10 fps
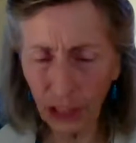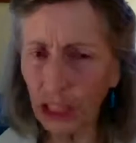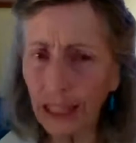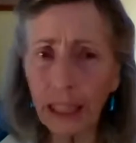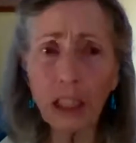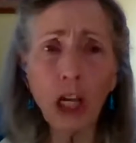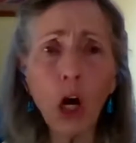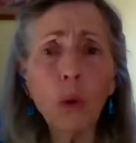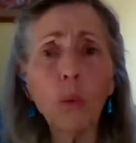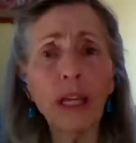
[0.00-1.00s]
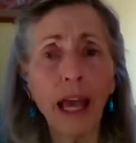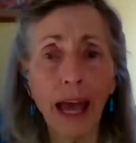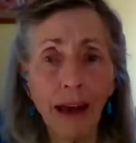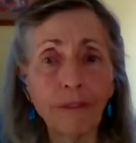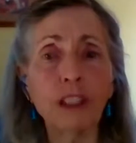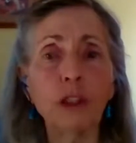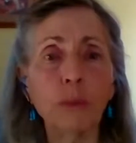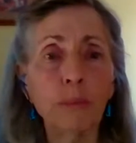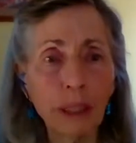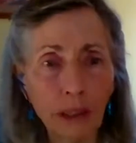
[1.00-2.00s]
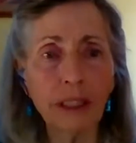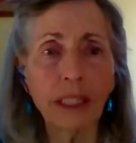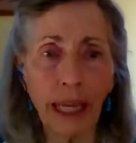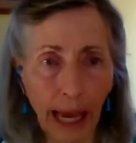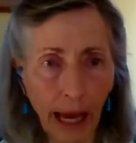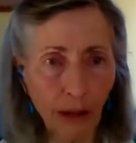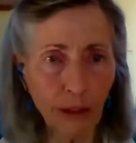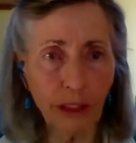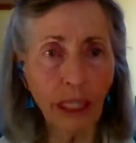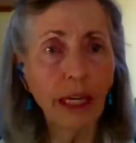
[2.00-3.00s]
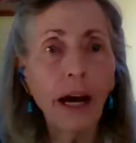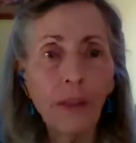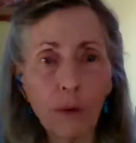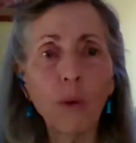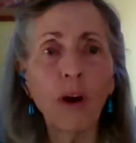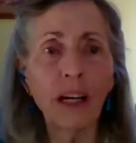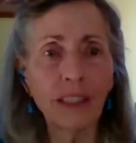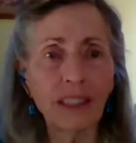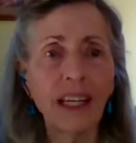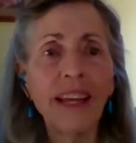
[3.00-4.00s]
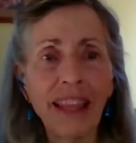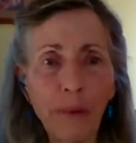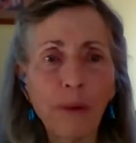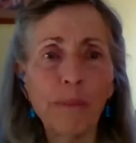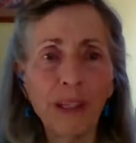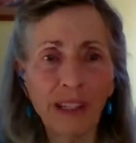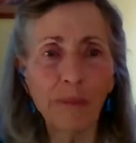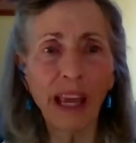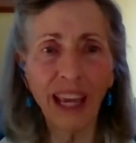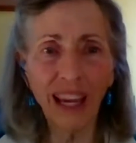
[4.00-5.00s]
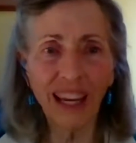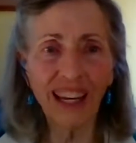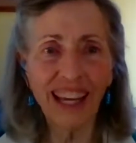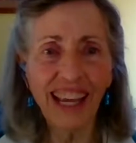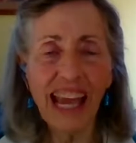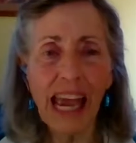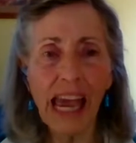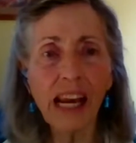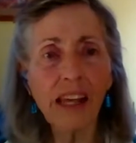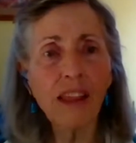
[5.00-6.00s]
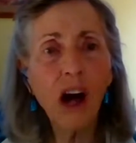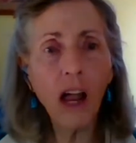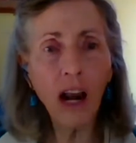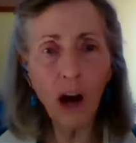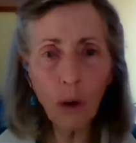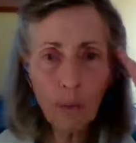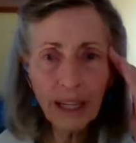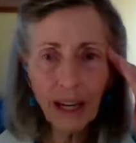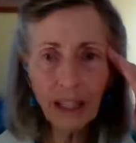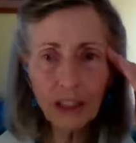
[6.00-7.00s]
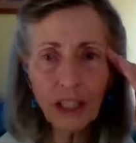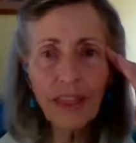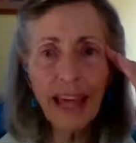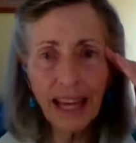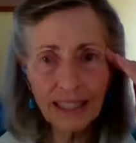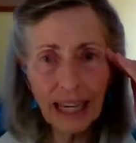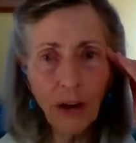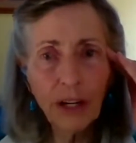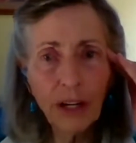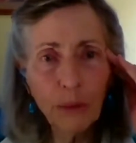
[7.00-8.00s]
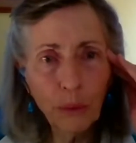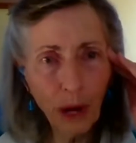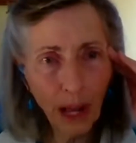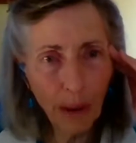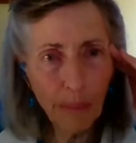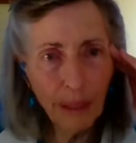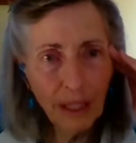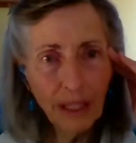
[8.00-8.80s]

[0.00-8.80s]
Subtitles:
she said, no, we have to milk the cows. Otherwise, they would be in pain. Right. And I thought, oh my gosh, that's how I grew up,